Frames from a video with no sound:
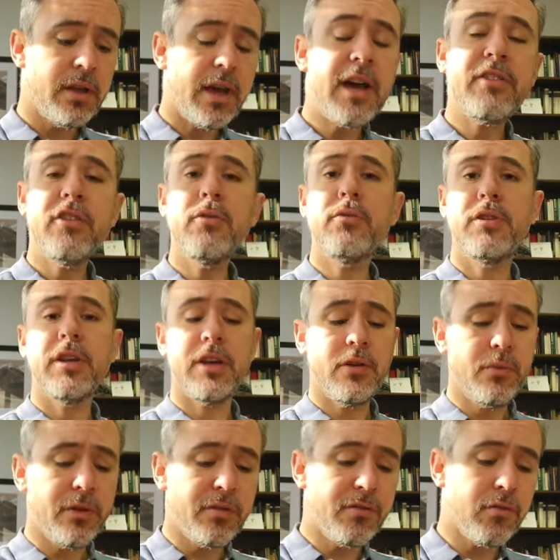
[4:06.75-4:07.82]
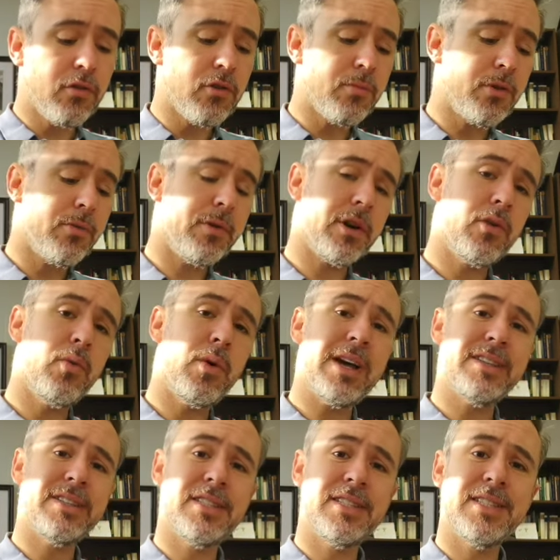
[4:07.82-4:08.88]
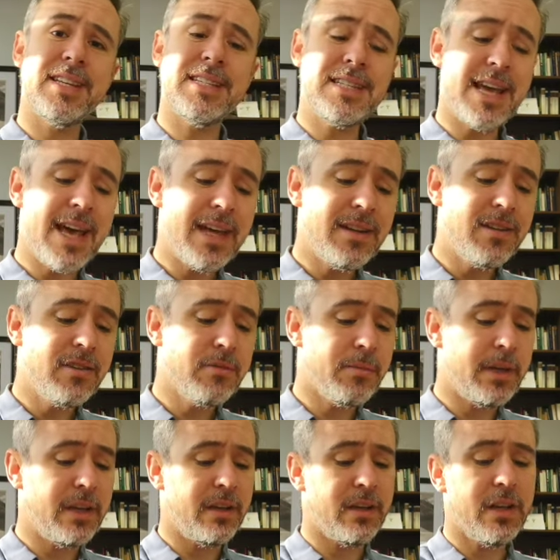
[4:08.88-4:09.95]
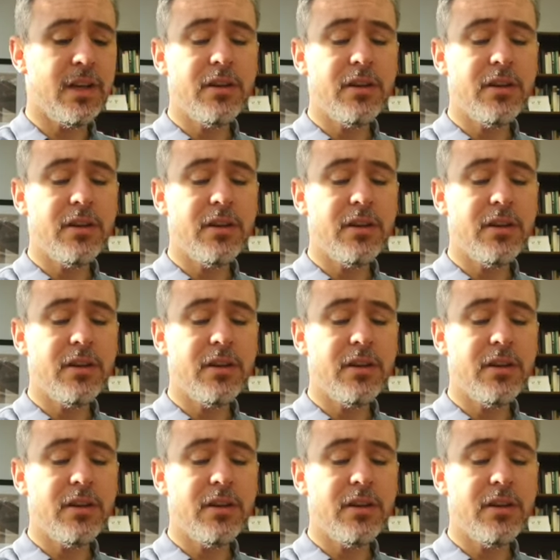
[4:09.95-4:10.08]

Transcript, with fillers: as you did with former requests, attend me,